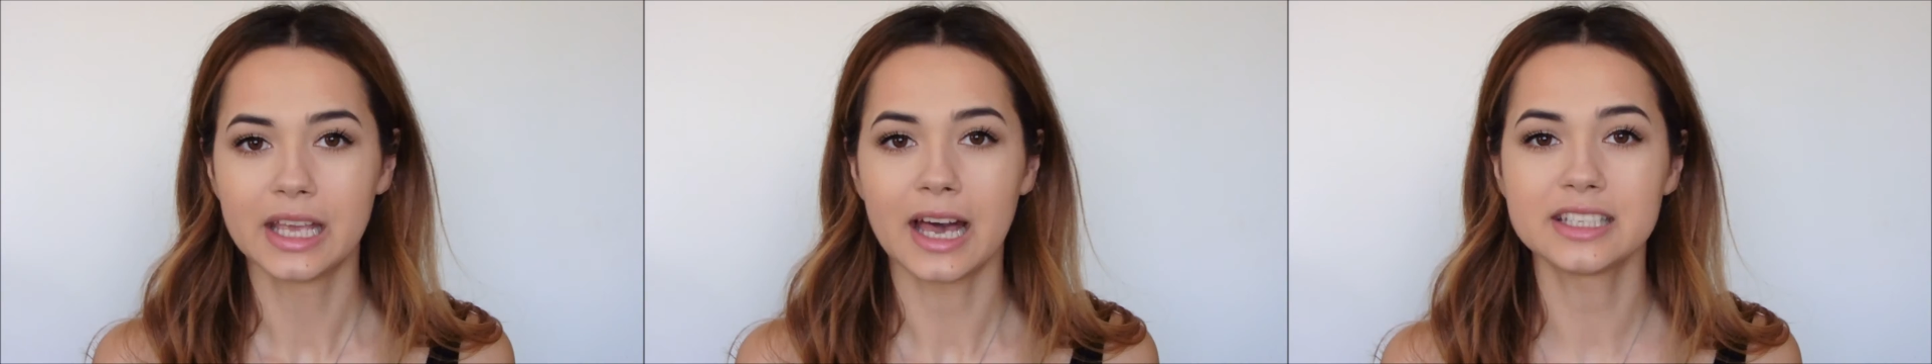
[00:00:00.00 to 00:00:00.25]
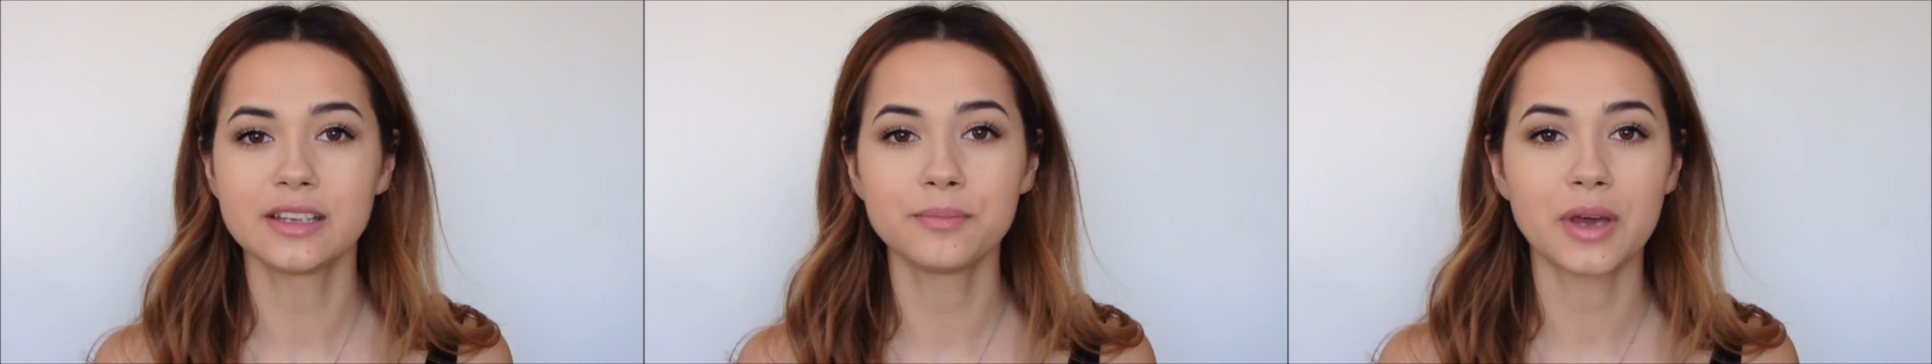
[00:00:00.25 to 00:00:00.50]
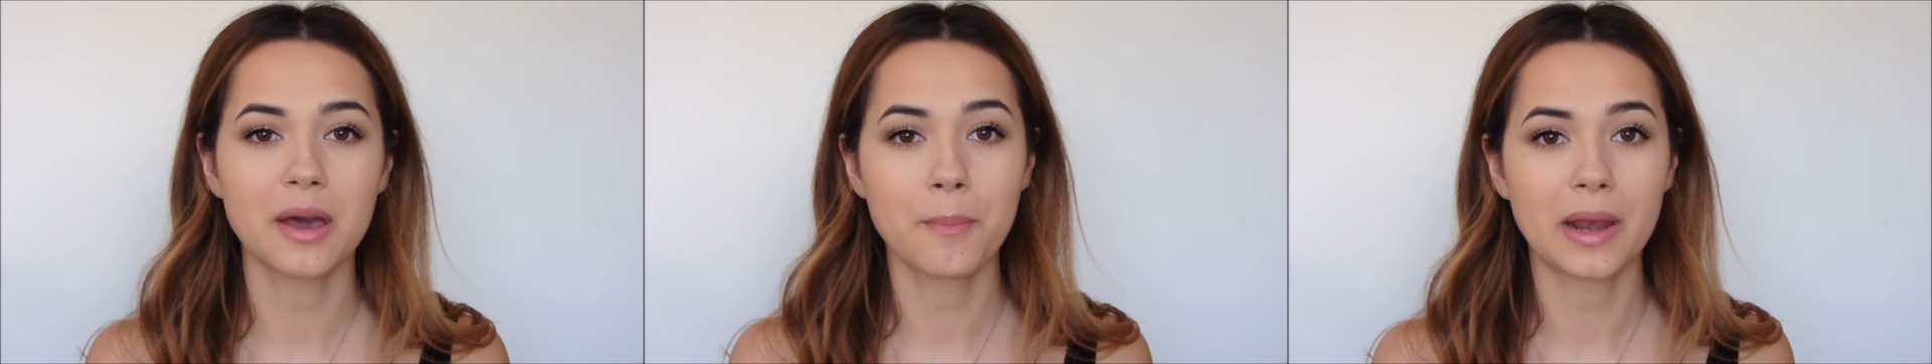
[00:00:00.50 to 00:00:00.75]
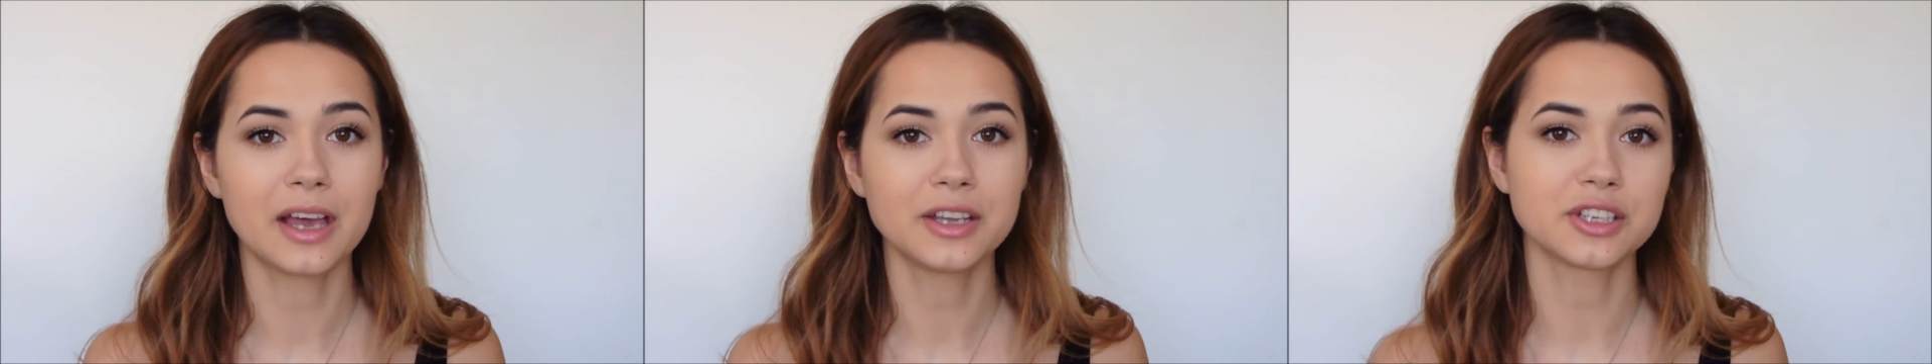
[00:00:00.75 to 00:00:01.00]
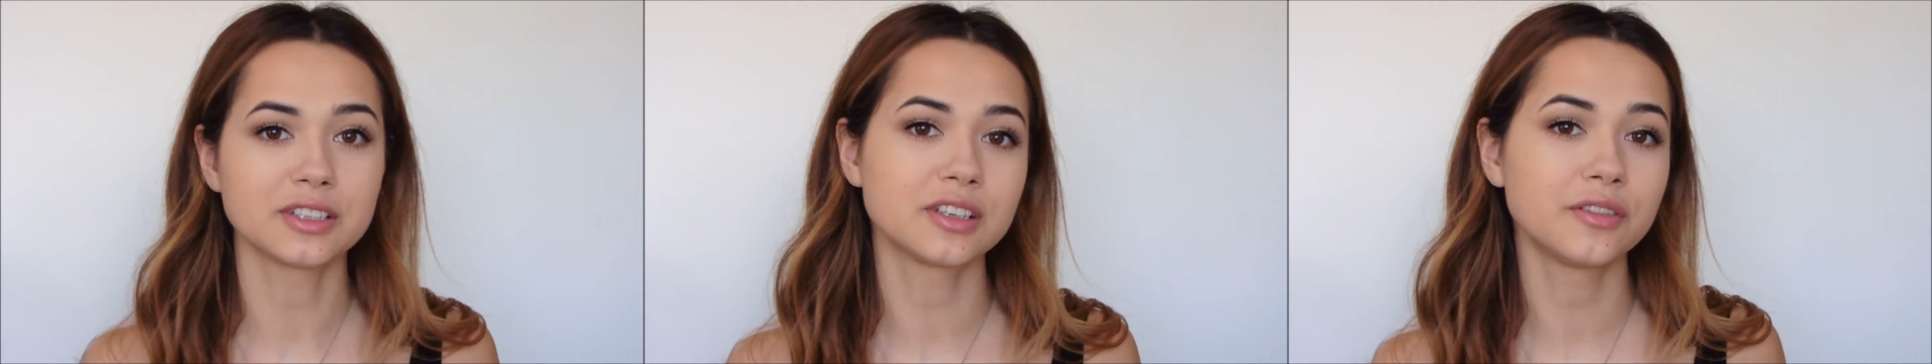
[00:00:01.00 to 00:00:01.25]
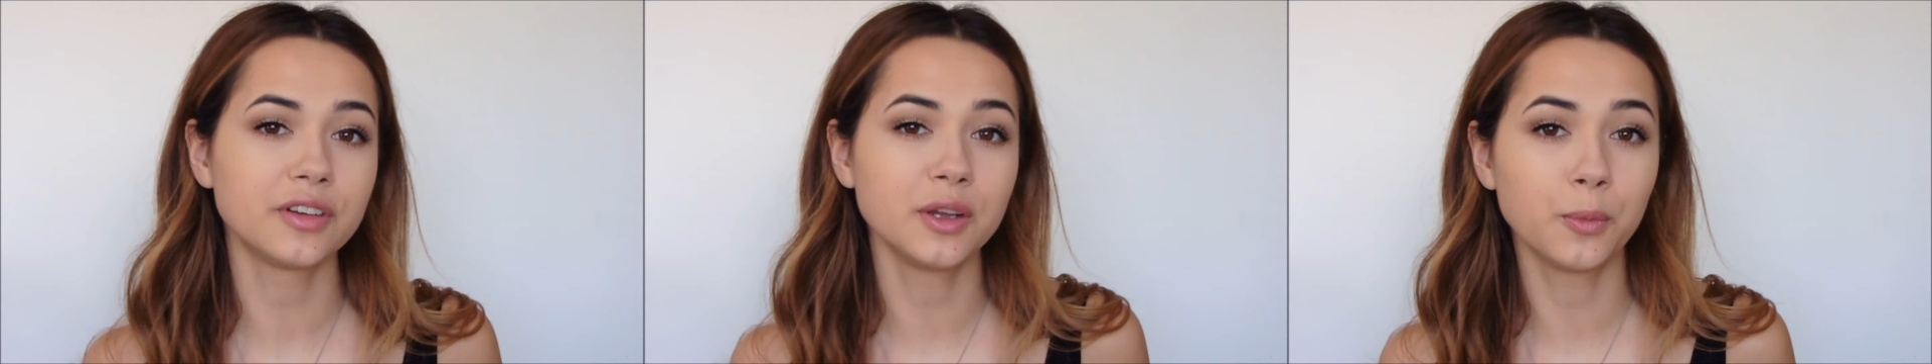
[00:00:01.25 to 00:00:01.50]
I didn't buy a blush as I
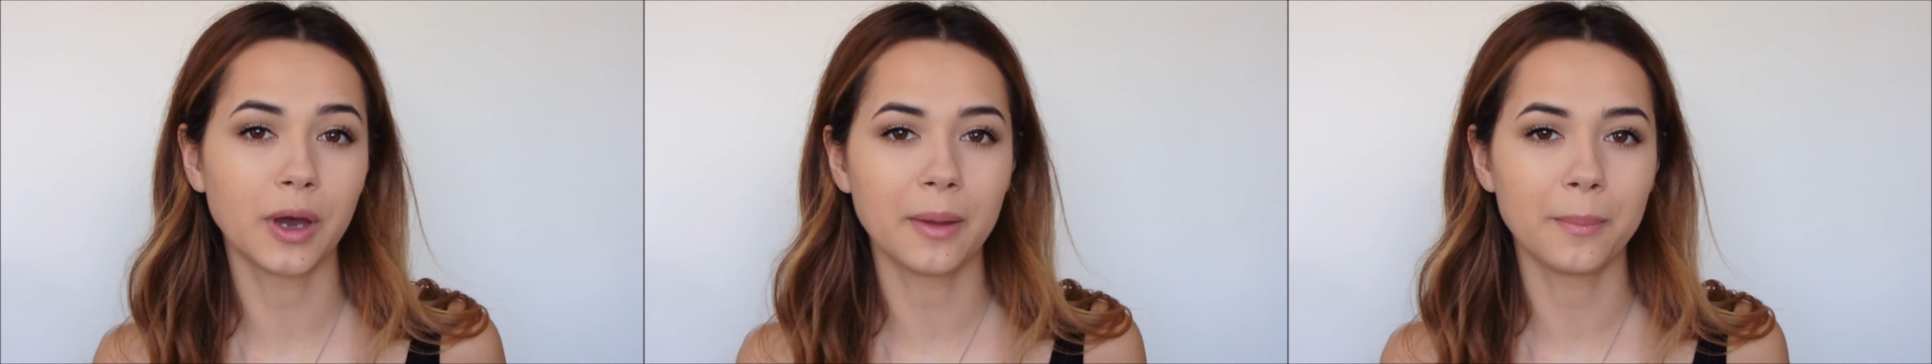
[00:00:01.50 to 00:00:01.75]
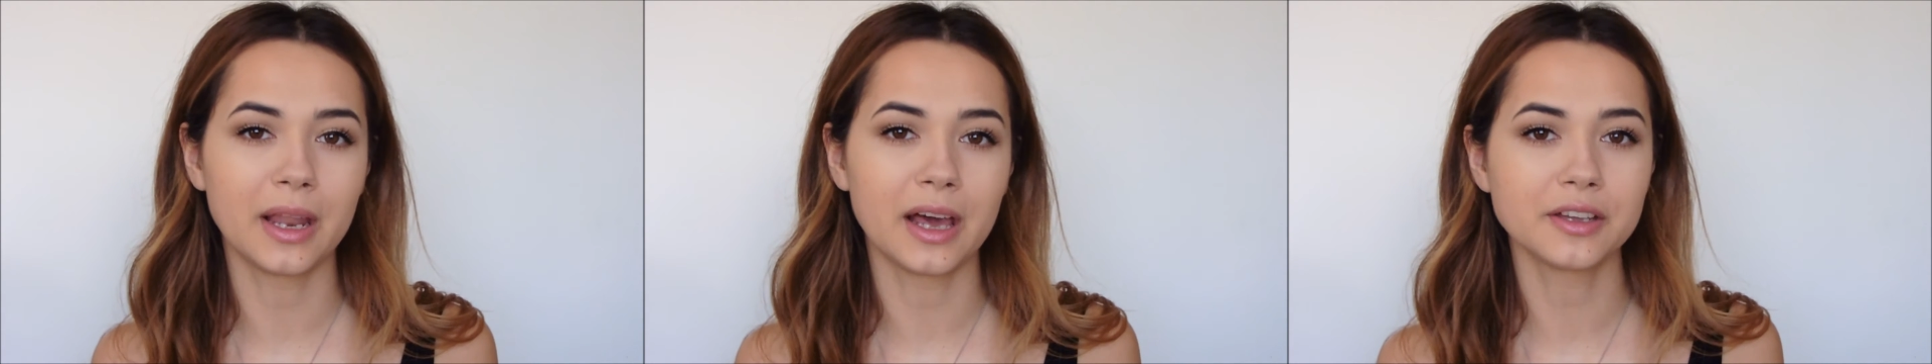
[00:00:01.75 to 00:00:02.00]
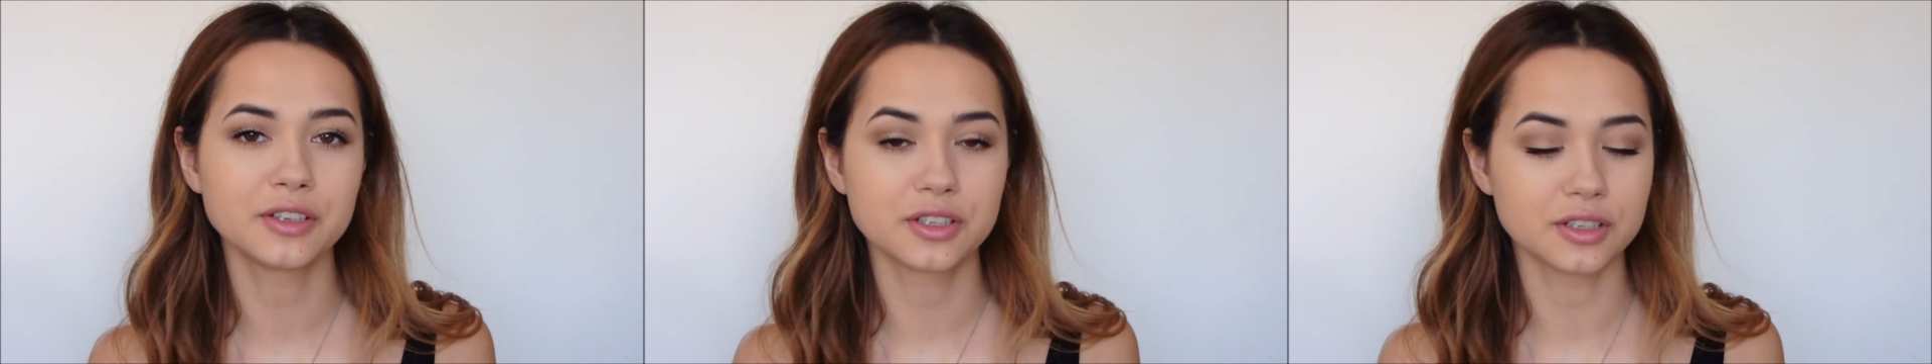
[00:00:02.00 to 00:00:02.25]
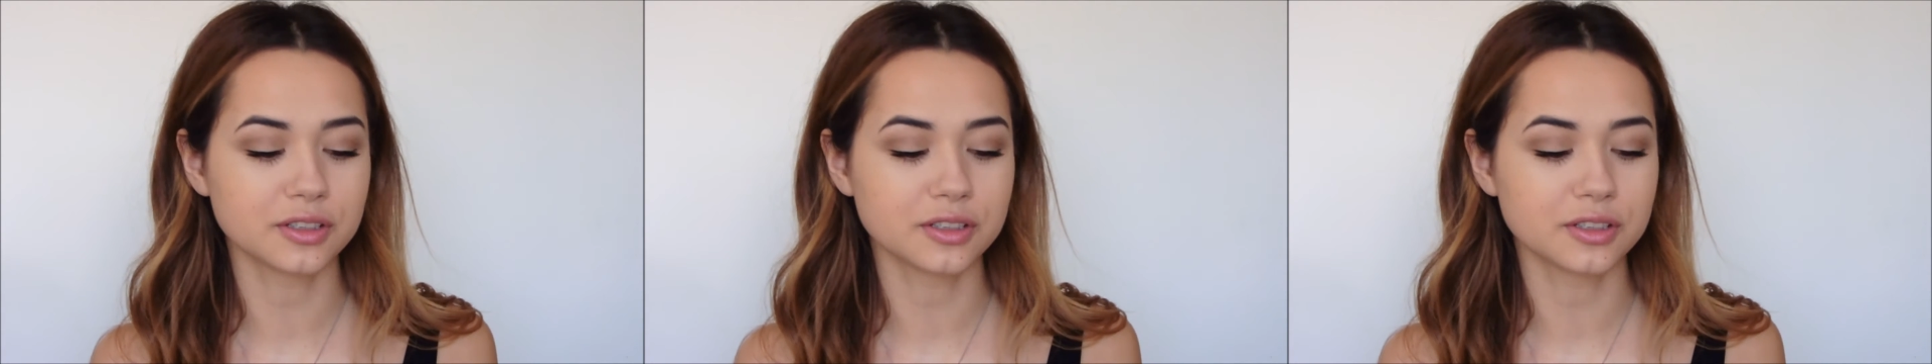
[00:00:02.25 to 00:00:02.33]
don't really wear blush,